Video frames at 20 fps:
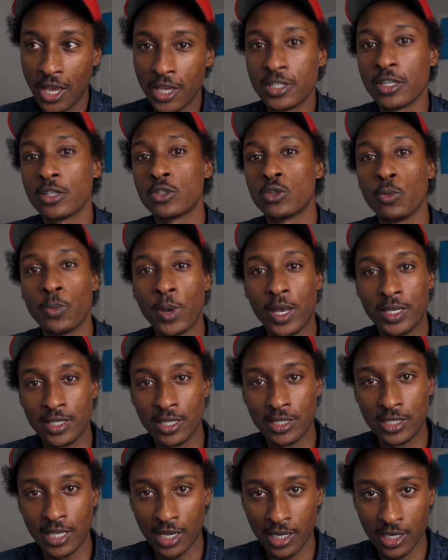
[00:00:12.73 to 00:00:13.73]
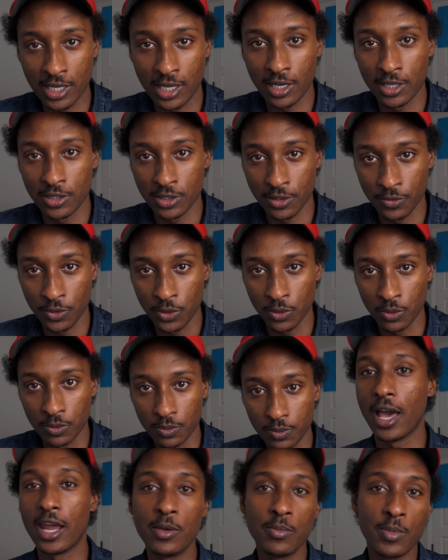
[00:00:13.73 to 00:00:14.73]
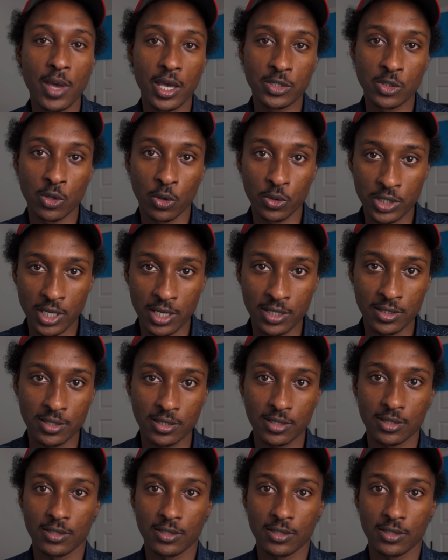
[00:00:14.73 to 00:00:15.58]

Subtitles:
just to pass the technical interview, and it makes no sense.